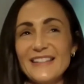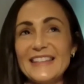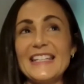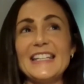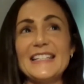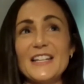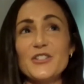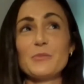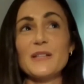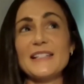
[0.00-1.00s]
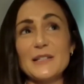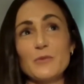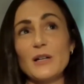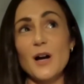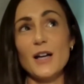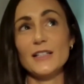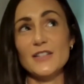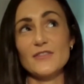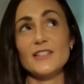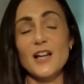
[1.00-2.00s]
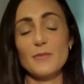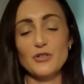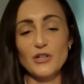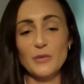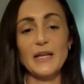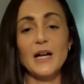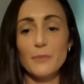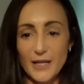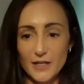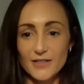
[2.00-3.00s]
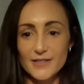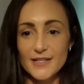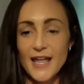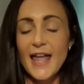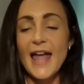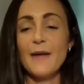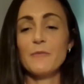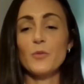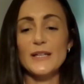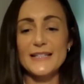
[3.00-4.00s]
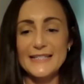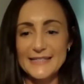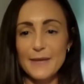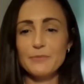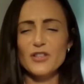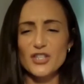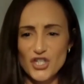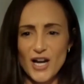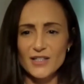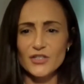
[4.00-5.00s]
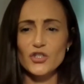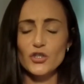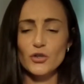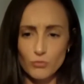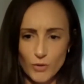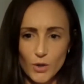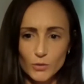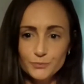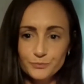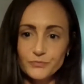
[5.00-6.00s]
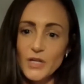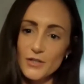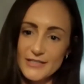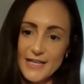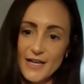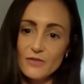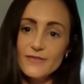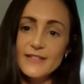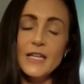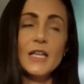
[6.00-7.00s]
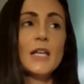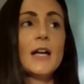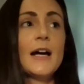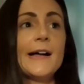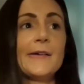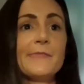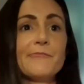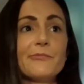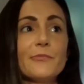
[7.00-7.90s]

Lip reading: it's such a blessing when God gives us the opportunity to become parents, and when we accept the challenge to grow ourselves, and